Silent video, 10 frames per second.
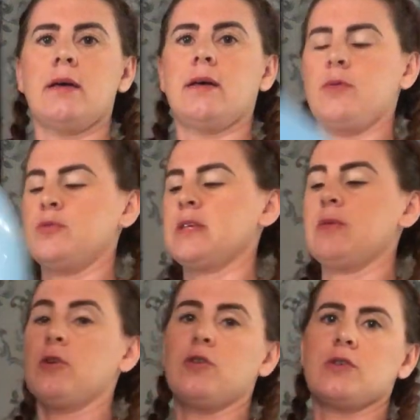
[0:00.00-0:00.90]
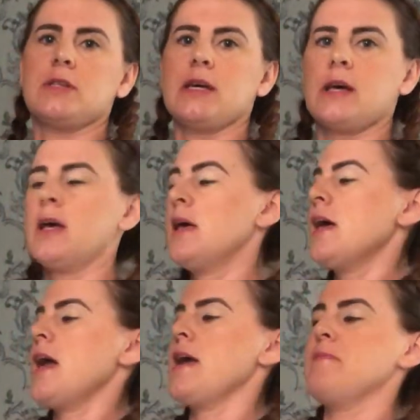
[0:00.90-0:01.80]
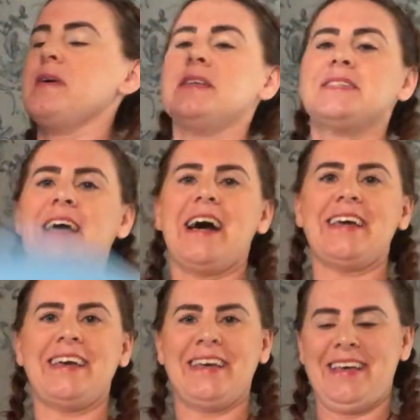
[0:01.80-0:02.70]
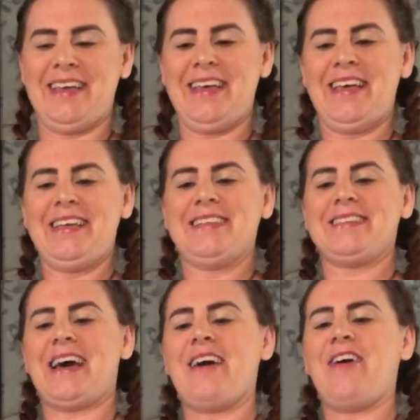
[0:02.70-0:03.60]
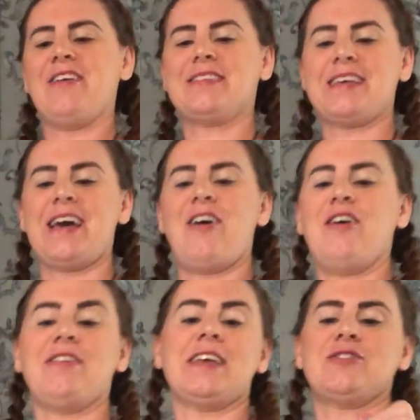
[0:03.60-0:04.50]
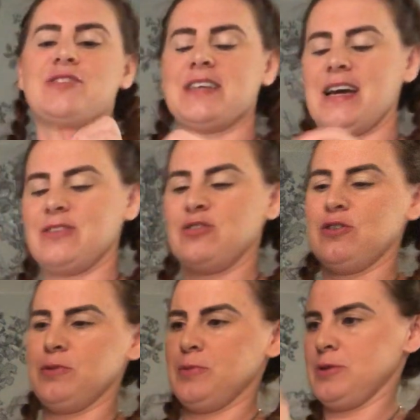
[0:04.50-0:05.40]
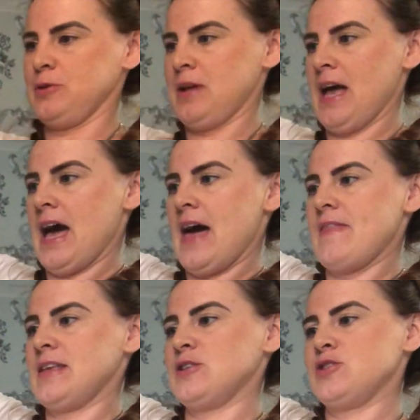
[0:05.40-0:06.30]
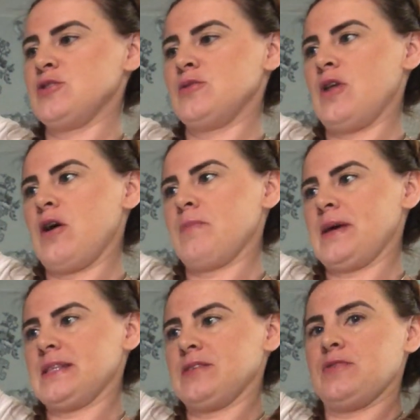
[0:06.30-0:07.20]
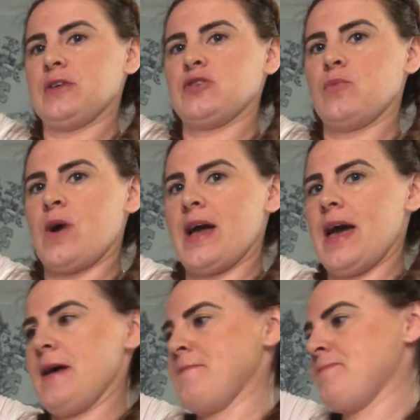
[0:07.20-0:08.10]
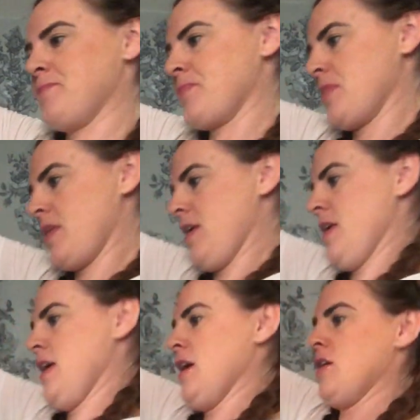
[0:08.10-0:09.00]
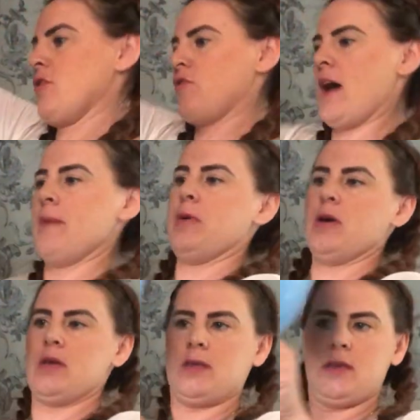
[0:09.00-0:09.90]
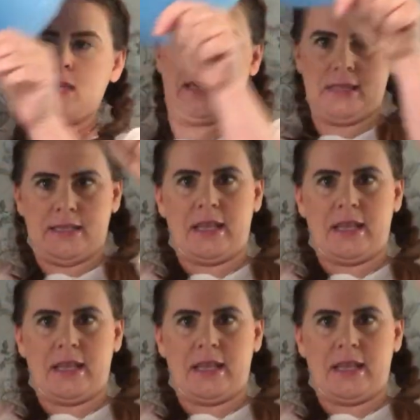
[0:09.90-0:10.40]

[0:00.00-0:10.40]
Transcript: I won't say what it looks like. And tie it off like you just tie a normal balloon. And then your 2 long bits of fishing wire, grab either